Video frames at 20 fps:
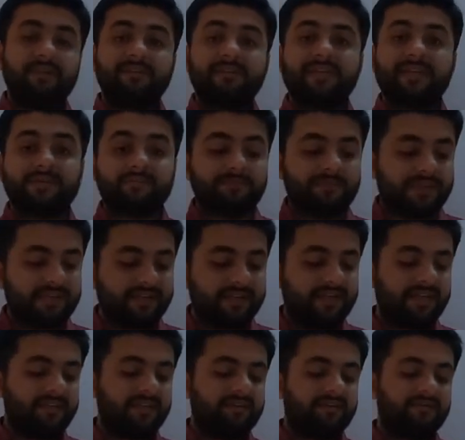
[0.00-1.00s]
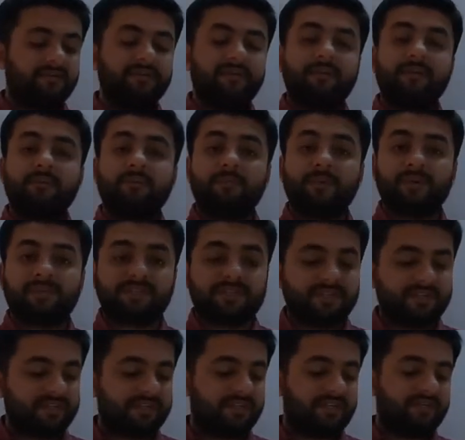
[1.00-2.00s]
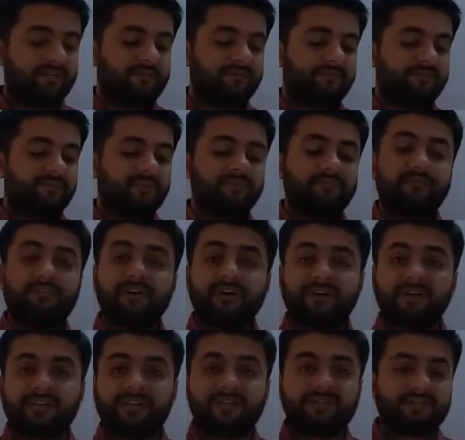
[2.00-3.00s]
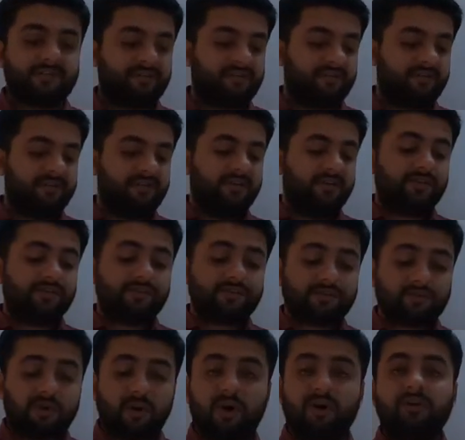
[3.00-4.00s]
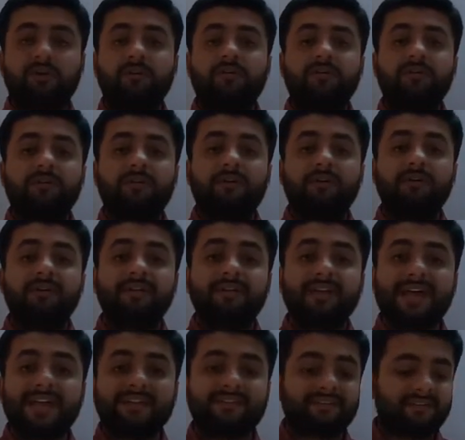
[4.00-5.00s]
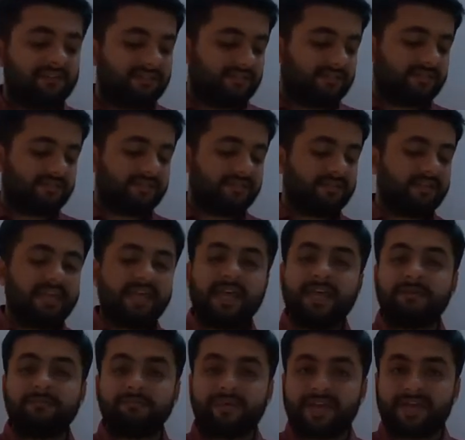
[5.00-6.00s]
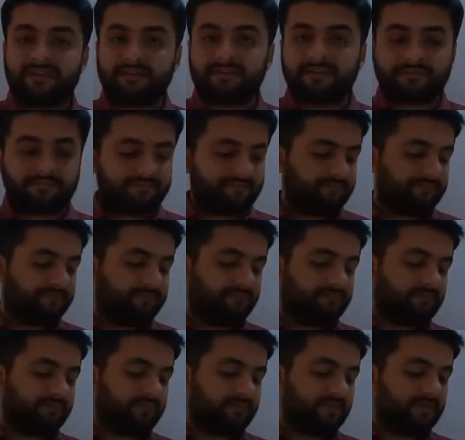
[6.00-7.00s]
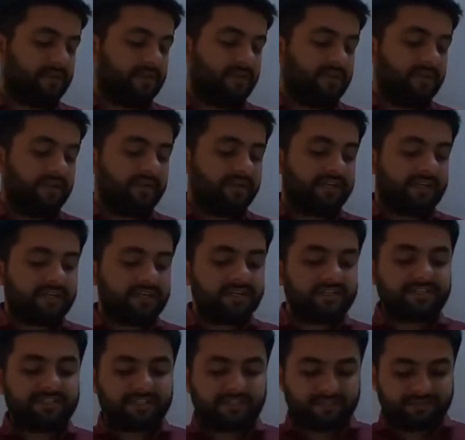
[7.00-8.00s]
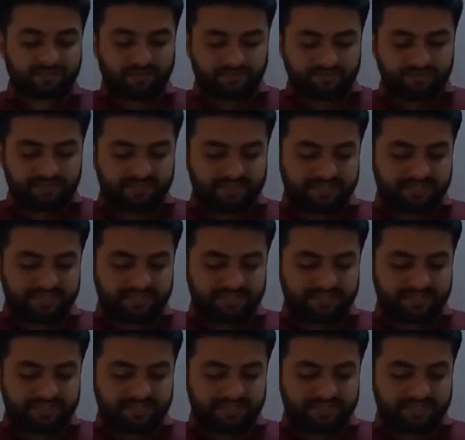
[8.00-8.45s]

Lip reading: then building, machinery, furniture, stock, debtors and bank. Conditions of the